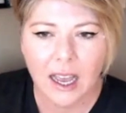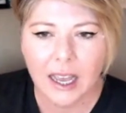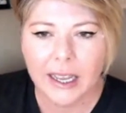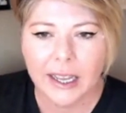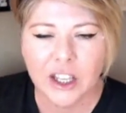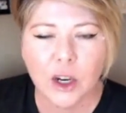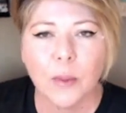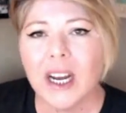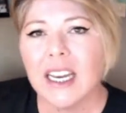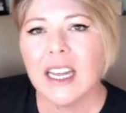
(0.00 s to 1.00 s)
you're
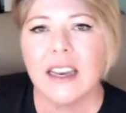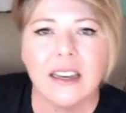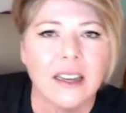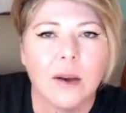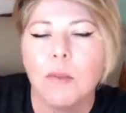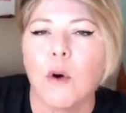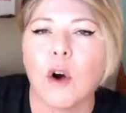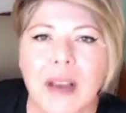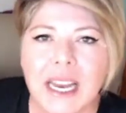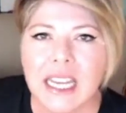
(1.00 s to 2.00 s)
bringing in more
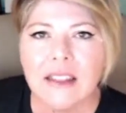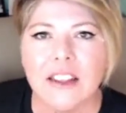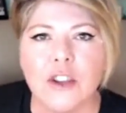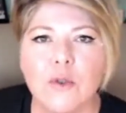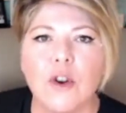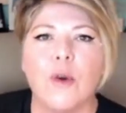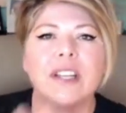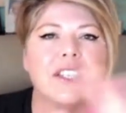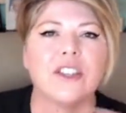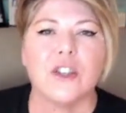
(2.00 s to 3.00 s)
money than you know what
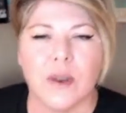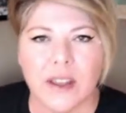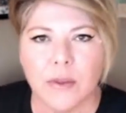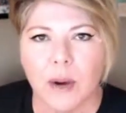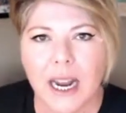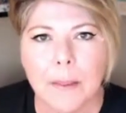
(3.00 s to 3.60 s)
to do with, right?